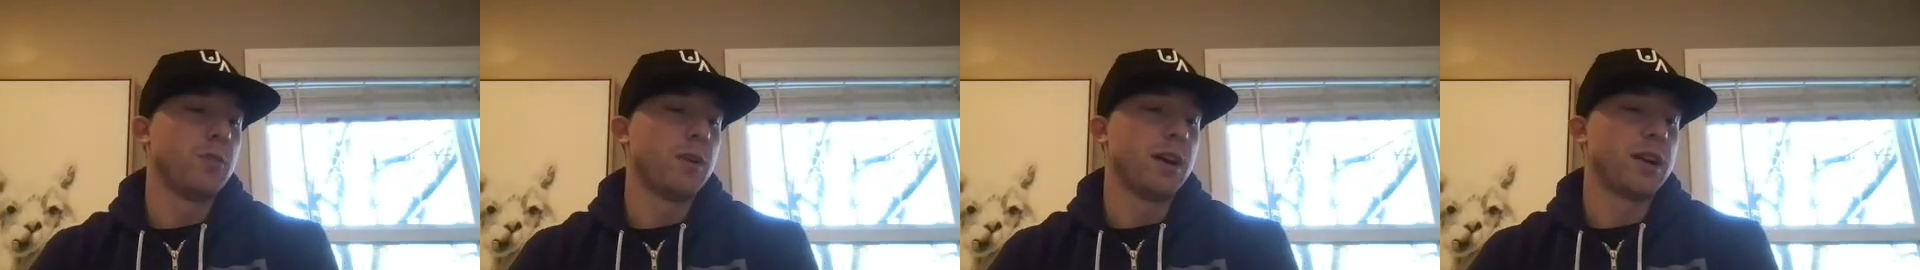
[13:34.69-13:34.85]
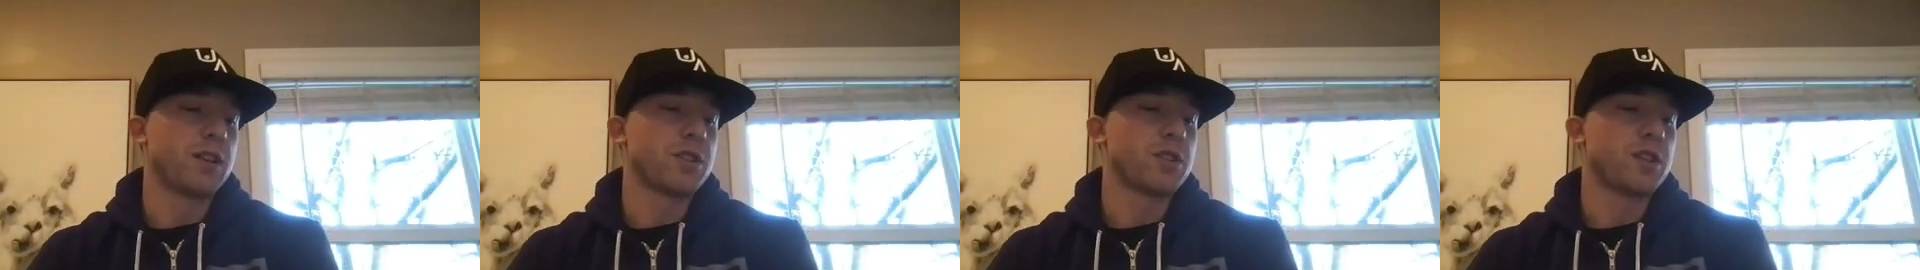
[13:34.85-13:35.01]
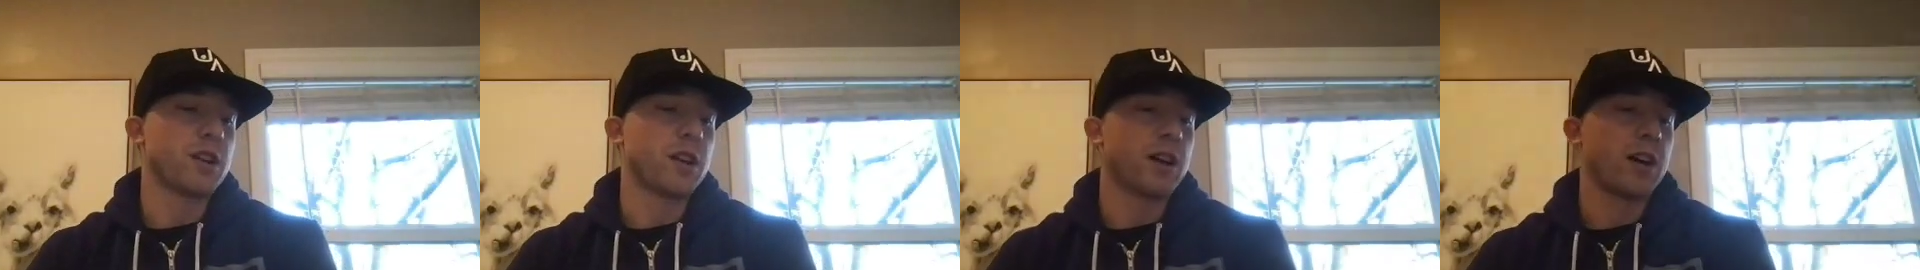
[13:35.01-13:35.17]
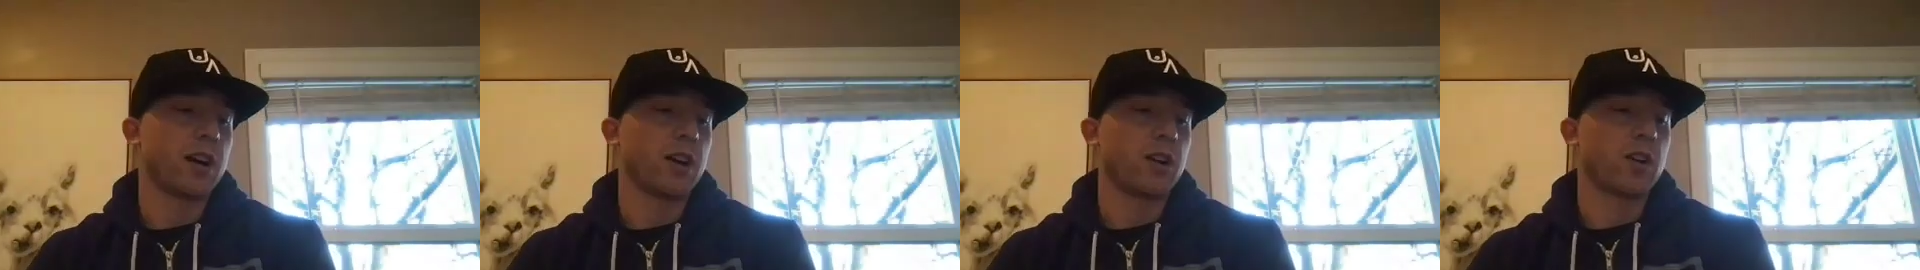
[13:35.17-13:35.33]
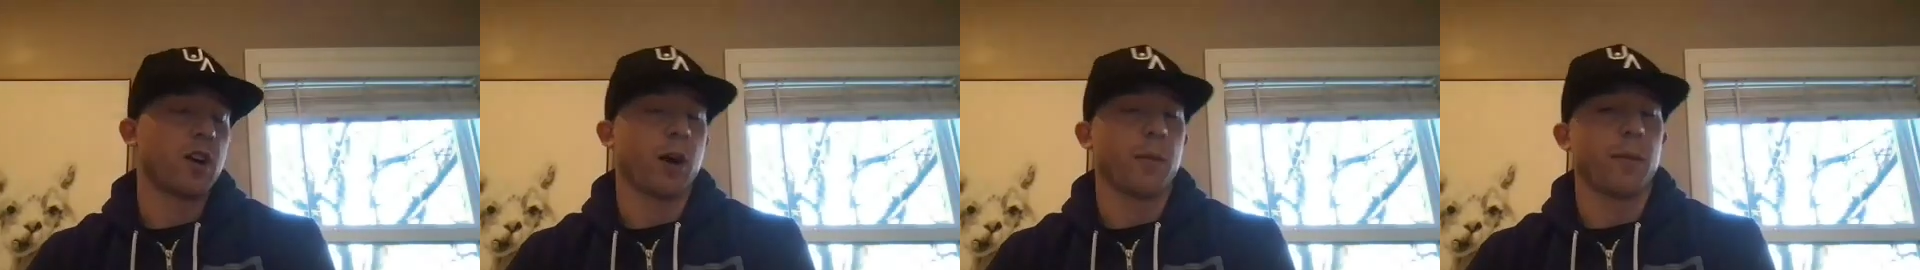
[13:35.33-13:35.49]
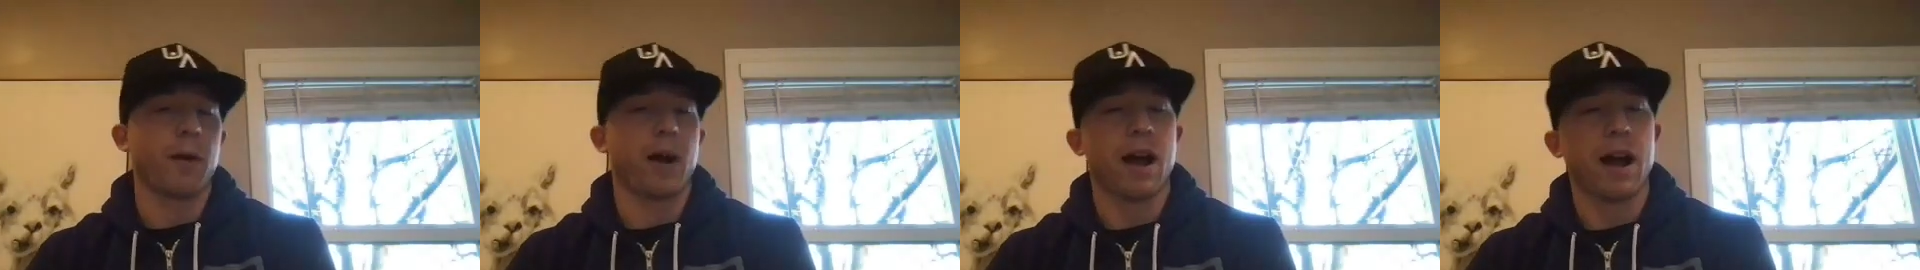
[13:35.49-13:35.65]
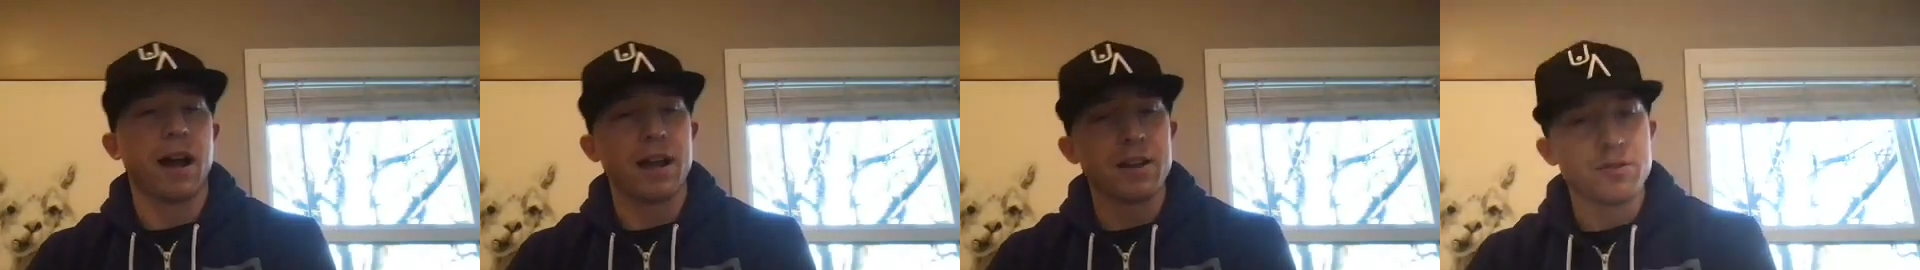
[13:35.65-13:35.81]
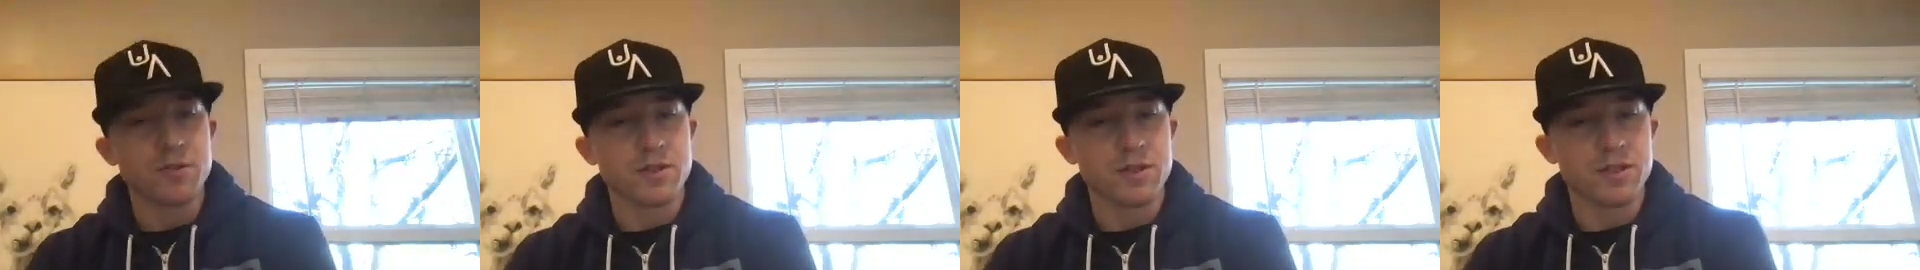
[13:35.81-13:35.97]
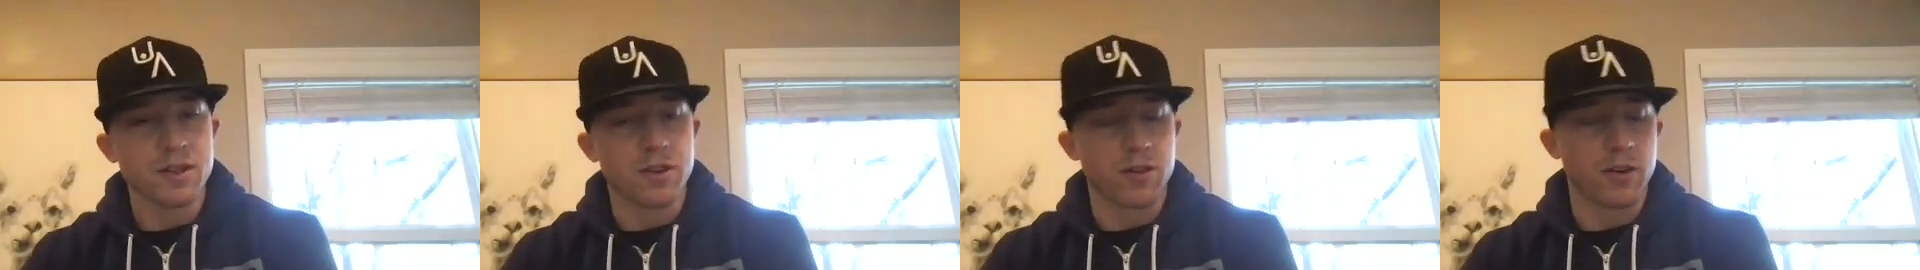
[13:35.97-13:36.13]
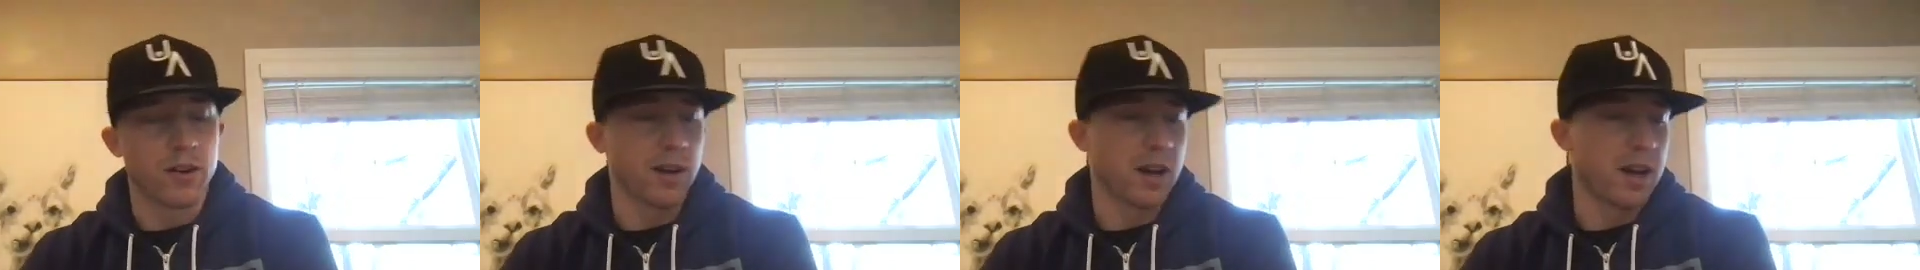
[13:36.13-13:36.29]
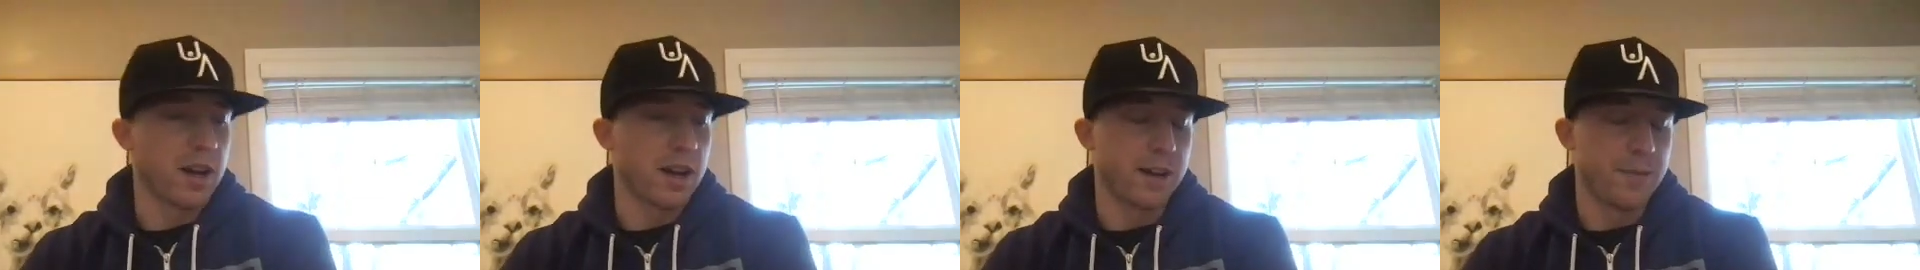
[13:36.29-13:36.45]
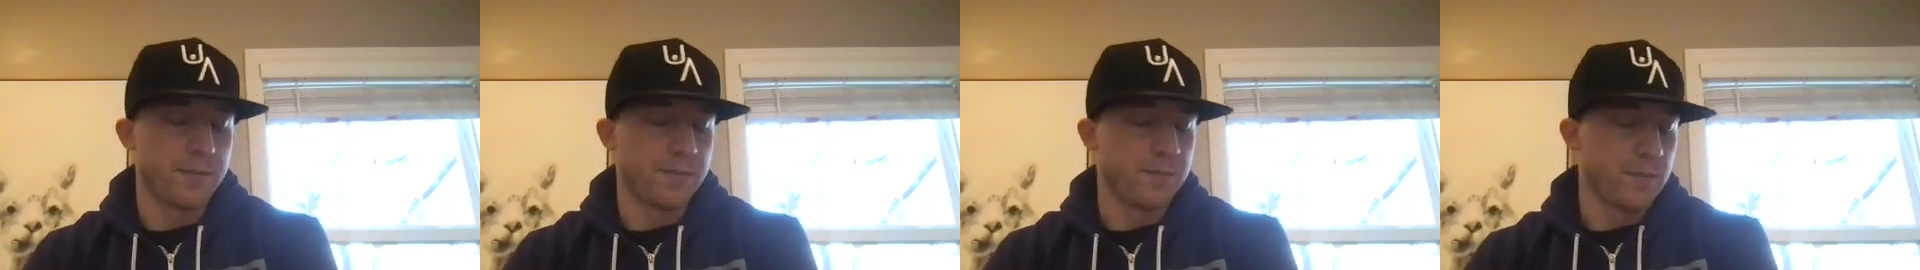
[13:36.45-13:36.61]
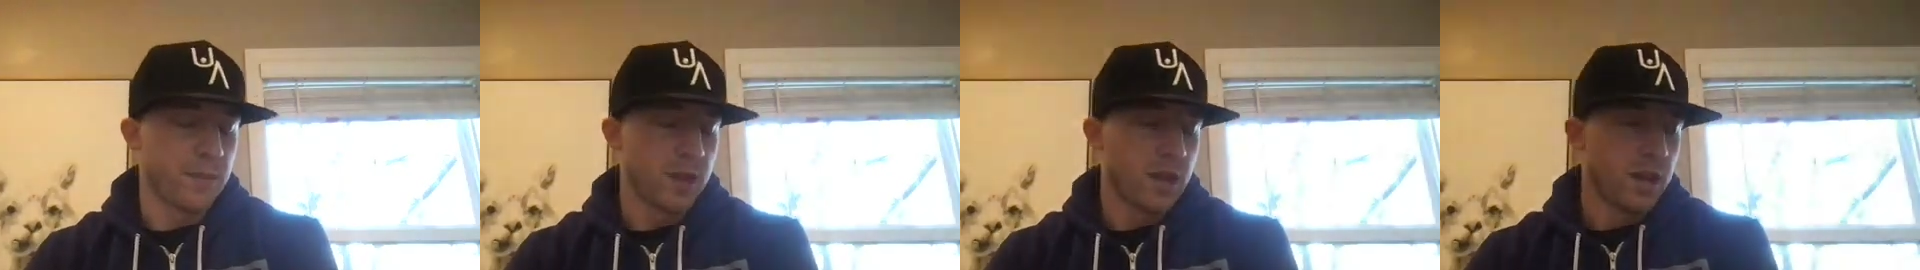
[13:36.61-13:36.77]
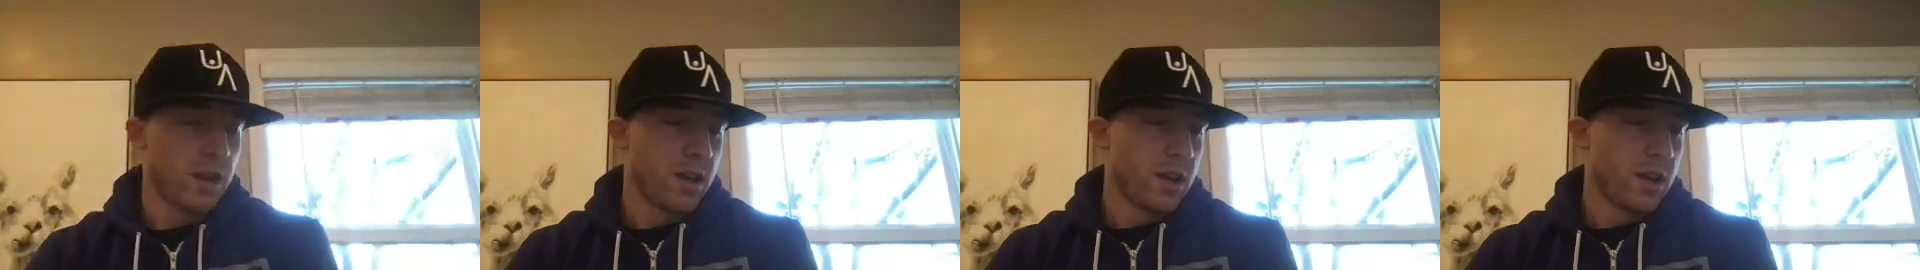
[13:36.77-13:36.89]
much carbohydrates or